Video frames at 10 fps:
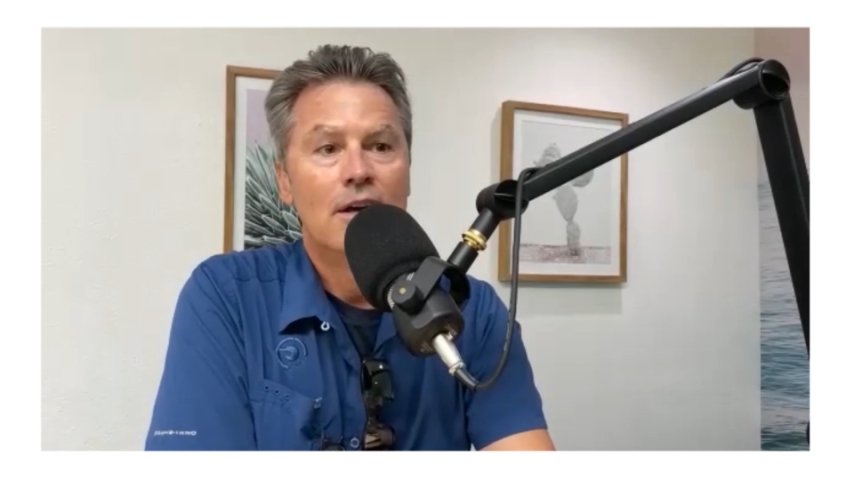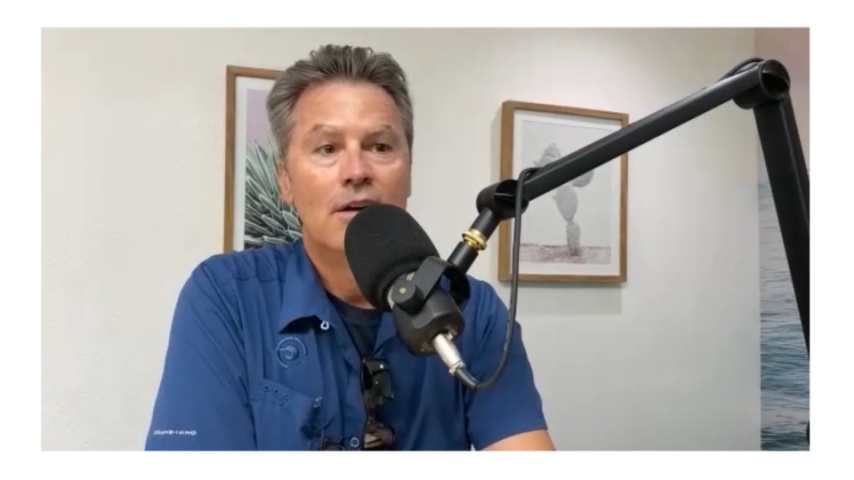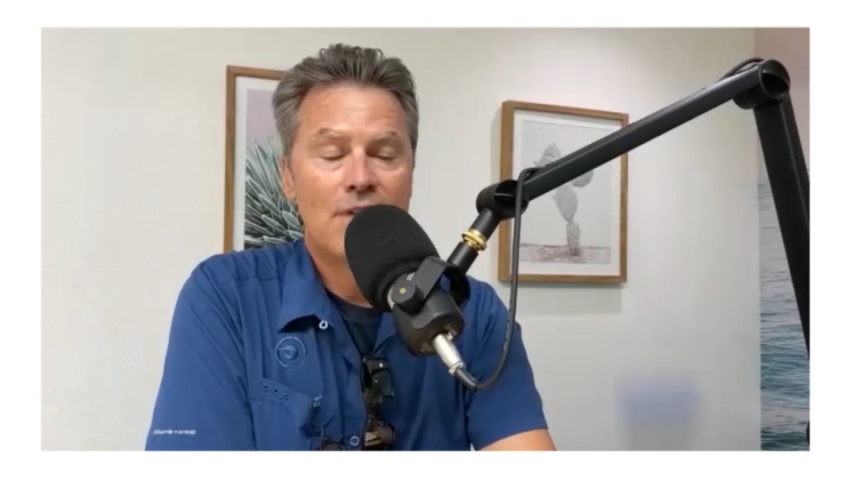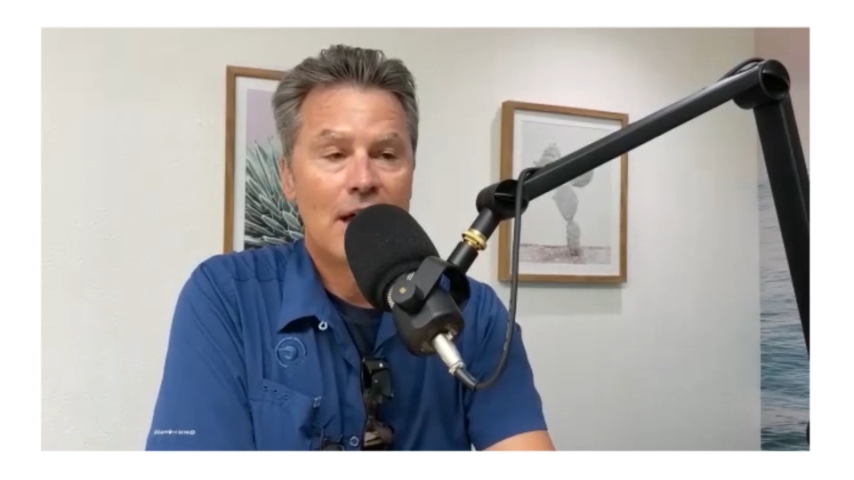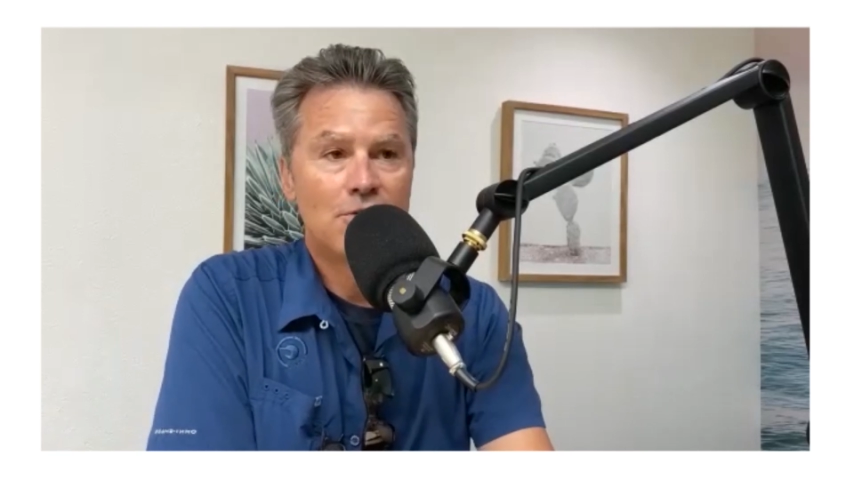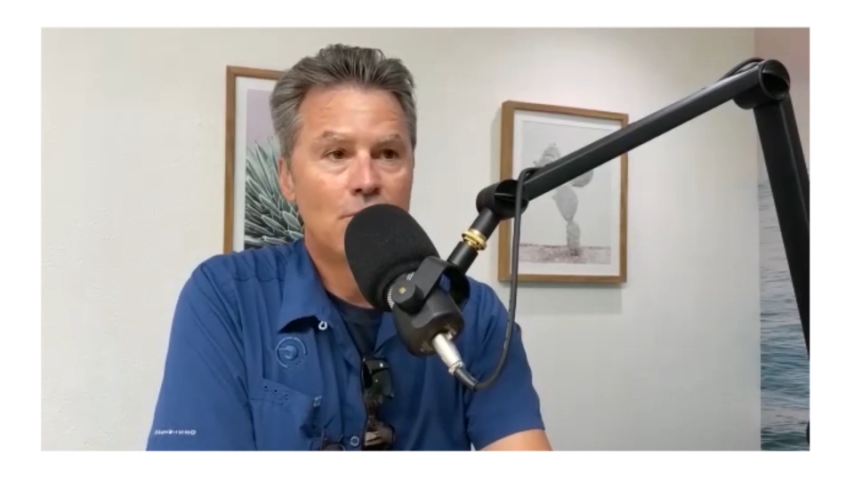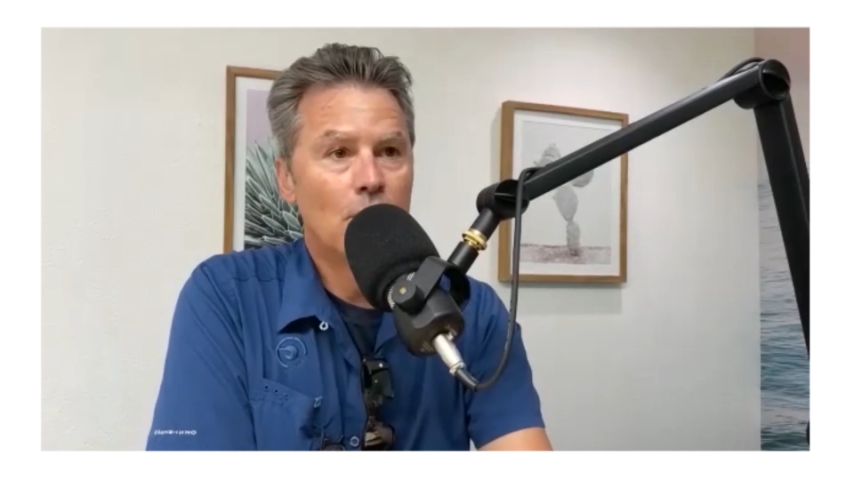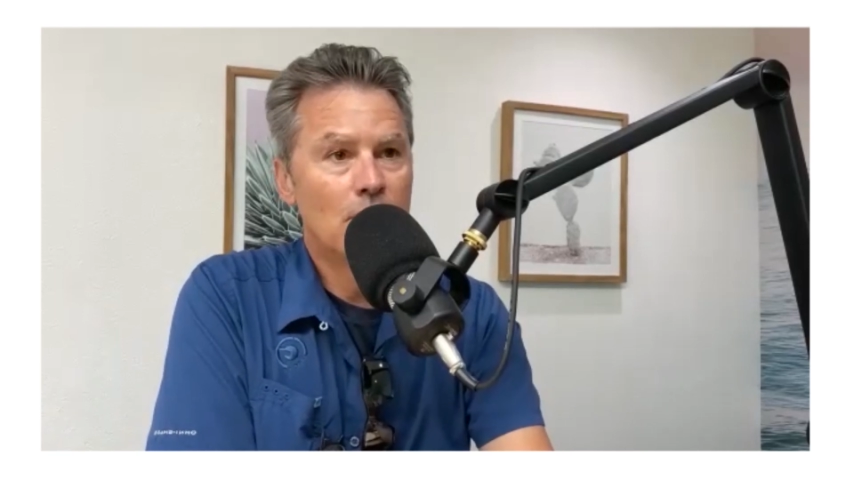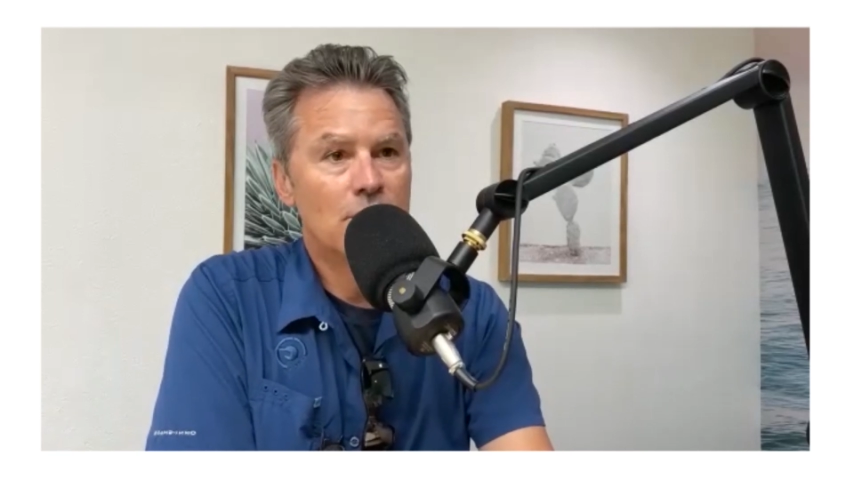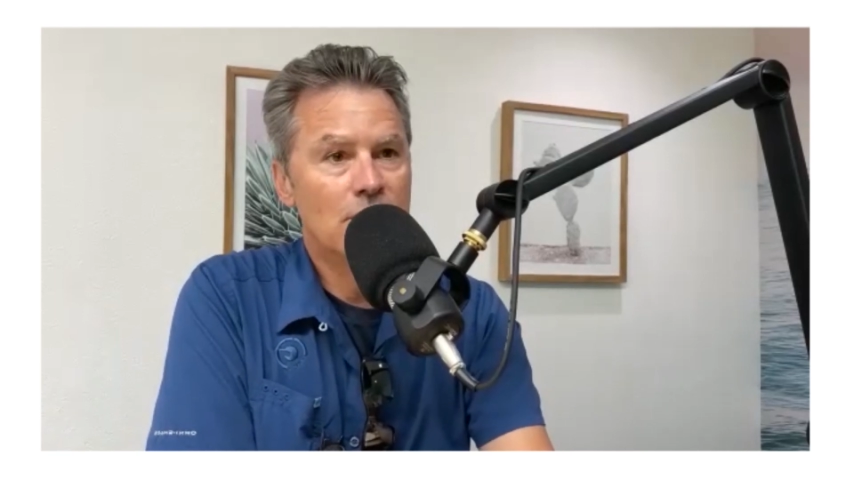Fast
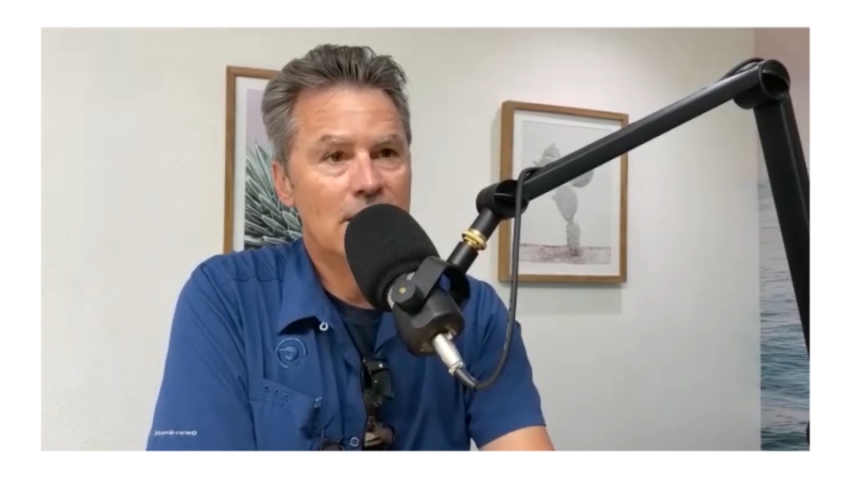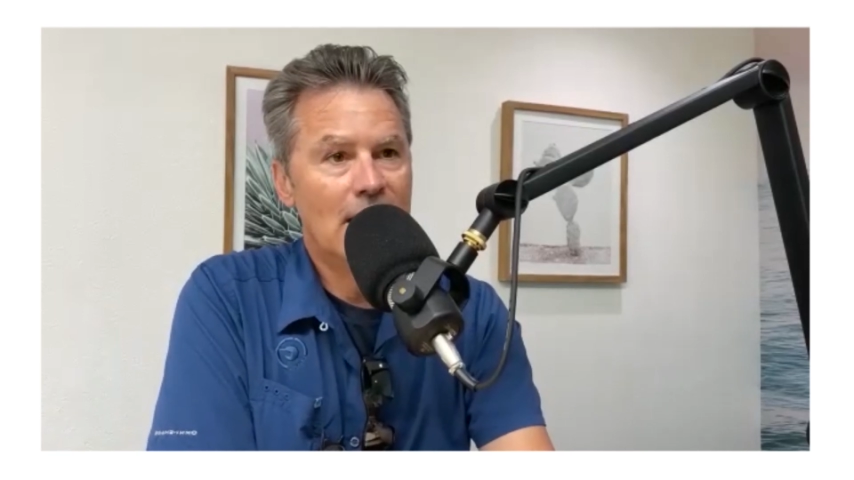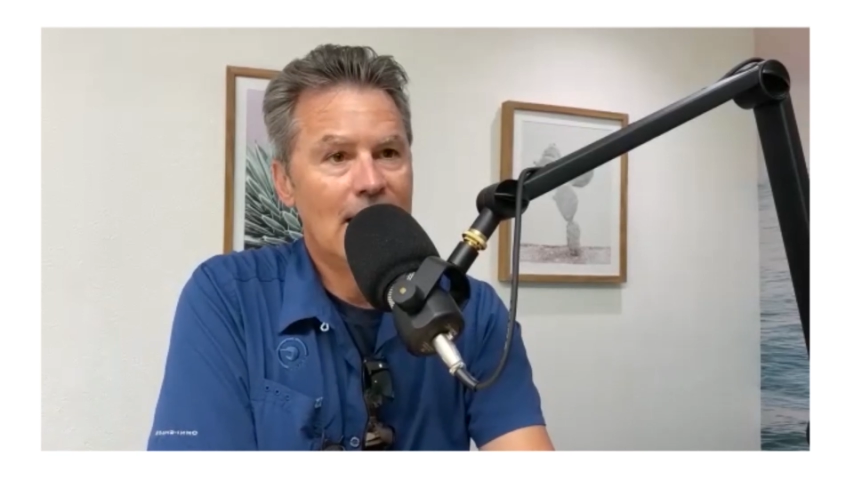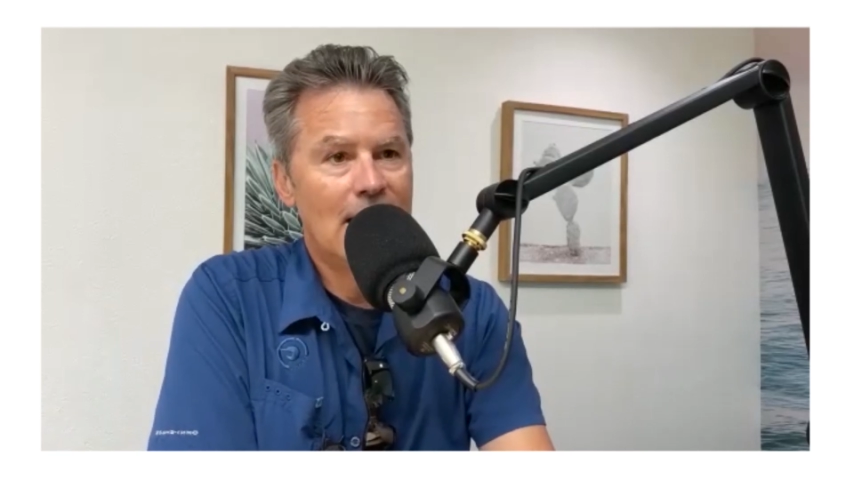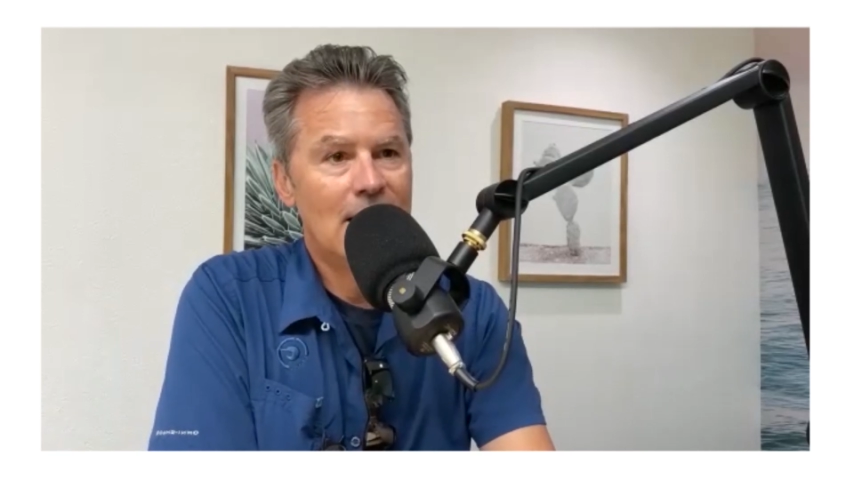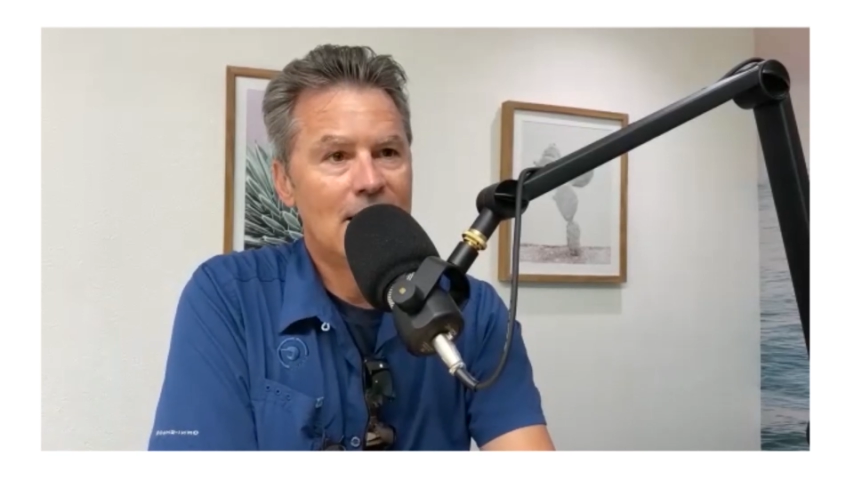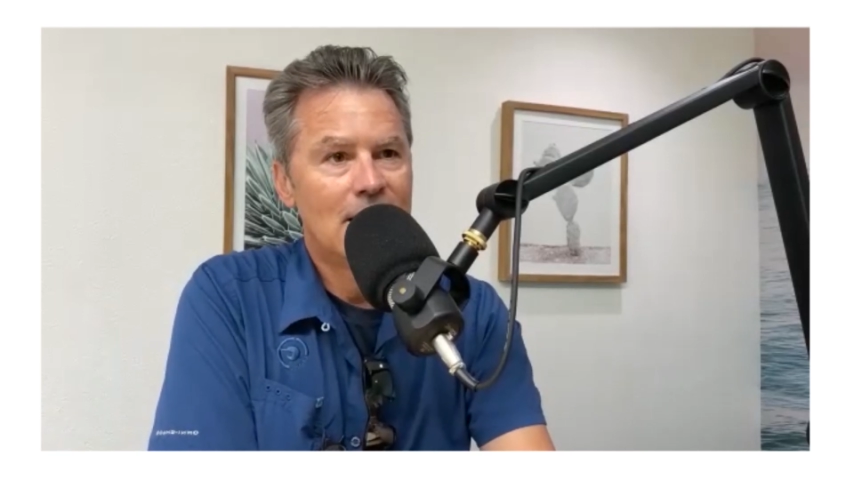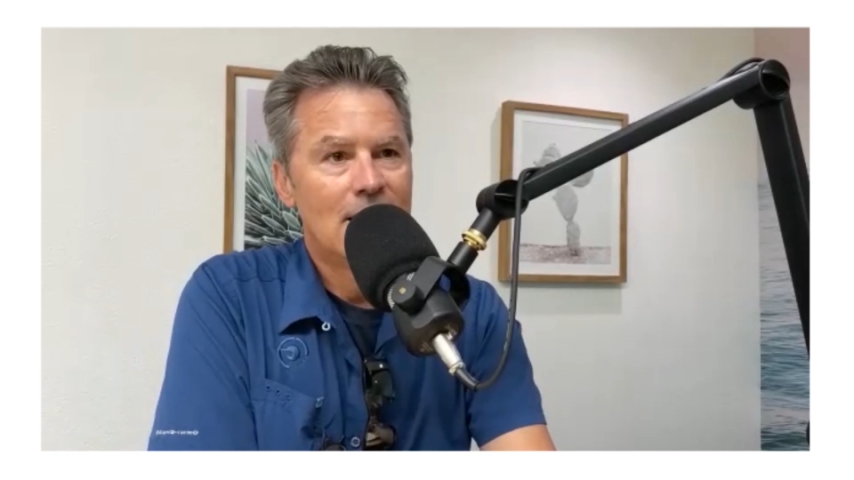forward to today,